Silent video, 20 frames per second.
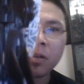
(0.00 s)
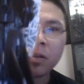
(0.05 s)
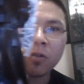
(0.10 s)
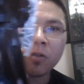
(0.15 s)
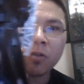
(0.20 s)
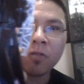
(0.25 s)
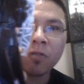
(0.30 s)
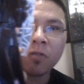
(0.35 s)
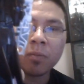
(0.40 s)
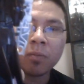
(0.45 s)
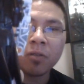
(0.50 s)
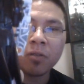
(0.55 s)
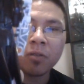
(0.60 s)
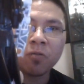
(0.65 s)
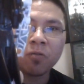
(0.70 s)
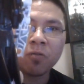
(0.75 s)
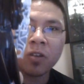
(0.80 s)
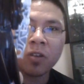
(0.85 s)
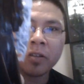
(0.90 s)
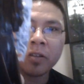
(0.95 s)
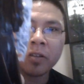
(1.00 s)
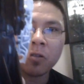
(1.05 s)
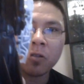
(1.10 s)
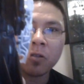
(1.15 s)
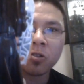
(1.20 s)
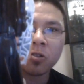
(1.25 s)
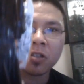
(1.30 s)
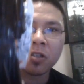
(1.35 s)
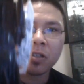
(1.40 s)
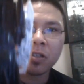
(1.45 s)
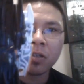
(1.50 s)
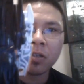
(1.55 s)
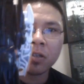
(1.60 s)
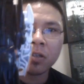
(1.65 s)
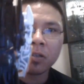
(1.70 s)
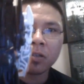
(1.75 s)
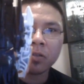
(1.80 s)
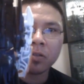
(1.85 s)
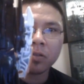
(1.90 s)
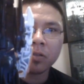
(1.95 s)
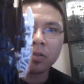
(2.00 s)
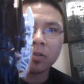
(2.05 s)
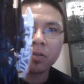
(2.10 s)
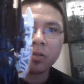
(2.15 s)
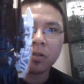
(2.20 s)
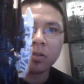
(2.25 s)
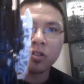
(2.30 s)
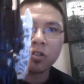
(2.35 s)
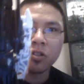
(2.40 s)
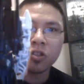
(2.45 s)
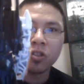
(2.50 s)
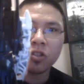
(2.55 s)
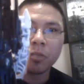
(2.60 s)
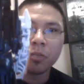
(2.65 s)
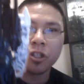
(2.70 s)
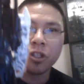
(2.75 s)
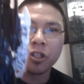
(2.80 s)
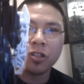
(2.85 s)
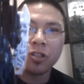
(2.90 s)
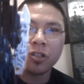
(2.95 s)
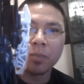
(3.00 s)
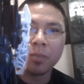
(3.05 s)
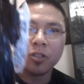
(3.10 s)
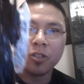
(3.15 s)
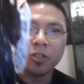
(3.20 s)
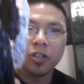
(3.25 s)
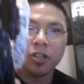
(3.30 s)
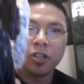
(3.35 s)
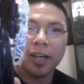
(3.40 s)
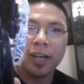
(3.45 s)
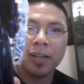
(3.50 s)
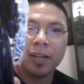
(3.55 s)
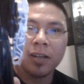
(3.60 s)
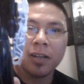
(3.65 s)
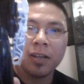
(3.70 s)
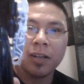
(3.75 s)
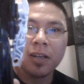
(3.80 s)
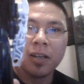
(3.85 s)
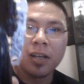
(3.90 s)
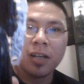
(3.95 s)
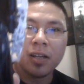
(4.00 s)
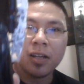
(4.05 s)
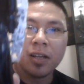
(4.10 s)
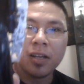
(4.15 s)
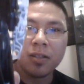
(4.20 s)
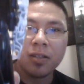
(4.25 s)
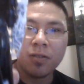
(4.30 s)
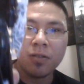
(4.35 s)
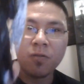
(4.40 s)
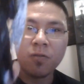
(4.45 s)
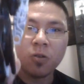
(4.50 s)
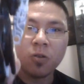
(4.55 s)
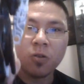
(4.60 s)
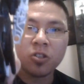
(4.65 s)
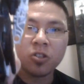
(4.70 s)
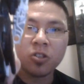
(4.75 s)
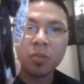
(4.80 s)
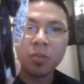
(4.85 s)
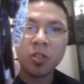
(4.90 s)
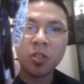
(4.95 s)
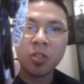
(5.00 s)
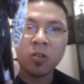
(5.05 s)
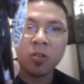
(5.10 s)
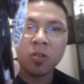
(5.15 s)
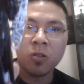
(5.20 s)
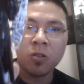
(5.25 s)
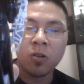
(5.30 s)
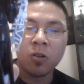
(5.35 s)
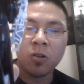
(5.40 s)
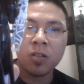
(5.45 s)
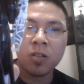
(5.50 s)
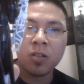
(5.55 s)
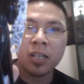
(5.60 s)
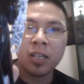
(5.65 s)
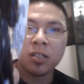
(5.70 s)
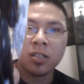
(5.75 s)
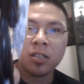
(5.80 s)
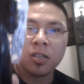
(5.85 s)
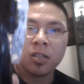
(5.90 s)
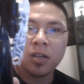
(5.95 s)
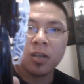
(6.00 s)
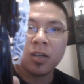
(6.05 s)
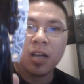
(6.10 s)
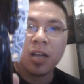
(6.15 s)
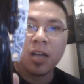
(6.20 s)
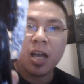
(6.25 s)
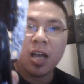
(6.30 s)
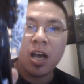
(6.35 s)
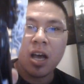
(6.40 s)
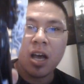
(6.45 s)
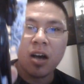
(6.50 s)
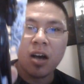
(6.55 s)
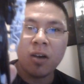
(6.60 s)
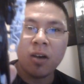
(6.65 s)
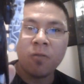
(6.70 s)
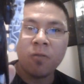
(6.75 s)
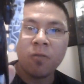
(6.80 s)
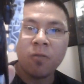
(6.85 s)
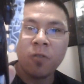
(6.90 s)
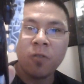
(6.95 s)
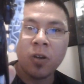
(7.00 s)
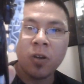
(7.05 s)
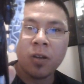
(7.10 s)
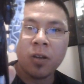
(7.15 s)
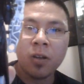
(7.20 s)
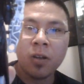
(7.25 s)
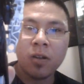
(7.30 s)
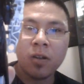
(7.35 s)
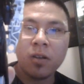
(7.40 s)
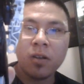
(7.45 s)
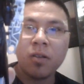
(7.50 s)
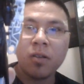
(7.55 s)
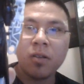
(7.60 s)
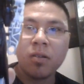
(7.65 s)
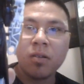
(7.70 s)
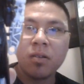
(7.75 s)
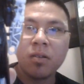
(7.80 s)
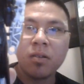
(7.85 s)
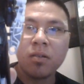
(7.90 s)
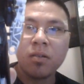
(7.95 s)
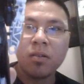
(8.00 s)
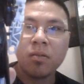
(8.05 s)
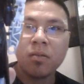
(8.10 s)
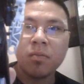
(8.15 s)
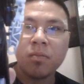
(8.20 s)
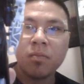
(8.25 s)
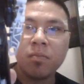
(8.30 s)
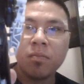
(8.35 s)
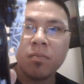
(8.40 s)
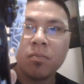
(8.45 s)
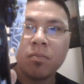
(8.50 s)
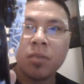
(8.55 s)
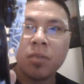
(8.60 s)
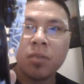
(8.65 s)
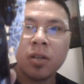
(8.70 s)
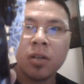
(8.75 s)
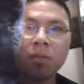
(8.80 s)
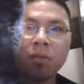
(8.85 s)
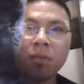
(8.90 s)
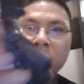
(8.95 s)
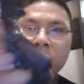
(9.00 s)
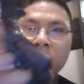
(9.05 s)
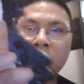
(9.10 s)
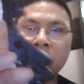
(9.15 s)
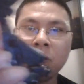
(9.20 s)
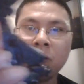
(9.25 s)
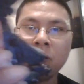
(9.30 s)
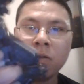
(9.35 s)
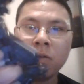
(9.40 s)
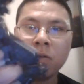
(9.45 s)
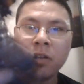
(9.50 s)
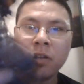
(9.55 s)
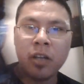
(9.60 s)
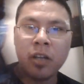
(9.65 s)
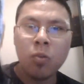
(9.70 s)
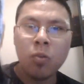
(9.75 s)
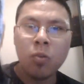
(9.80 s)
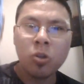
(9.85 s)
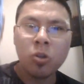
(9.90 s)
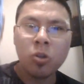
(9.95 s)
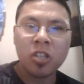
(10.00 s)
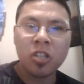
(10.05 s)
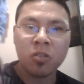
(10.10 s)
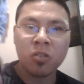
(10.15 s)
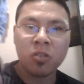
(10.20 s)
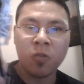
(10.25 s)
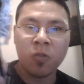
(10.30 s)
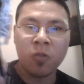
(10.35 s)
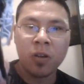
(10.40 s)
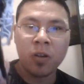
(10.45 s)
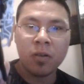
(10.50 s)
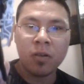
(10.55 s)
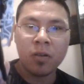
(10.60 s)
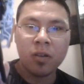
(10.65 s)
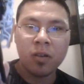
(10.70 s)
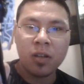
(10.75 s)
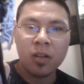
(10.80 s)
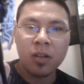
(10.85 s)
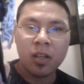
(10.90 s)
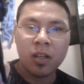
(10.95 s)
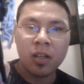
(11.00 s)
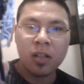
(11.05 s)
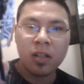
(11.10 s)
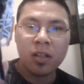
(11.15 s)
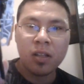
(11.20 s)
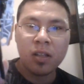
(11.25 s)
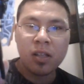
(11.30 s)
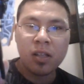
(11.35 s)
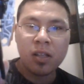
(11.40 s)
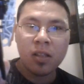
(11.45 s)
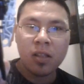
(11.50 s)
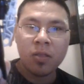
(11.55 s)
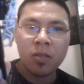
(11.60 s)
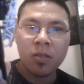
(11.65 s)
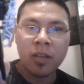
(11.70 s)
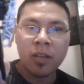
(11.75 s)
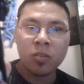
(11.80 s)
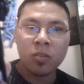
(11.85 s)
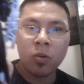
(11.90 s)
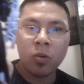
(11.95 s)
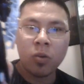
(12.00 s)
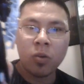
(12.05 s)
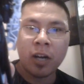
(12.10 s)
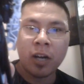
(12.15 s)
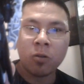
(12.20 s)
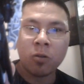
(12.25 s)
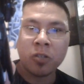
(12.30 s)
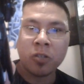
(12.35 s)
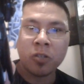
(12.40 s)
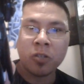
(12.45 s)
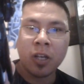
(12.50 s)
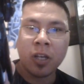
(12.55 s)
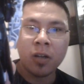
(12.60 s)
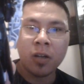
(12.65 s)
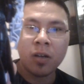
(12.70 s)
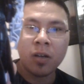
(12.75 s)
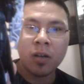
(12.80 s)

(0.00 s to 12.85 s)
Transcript: From the front it looks like a smushed up jet, forced up to look like a foot. But, it works as a foot. That's what I will say.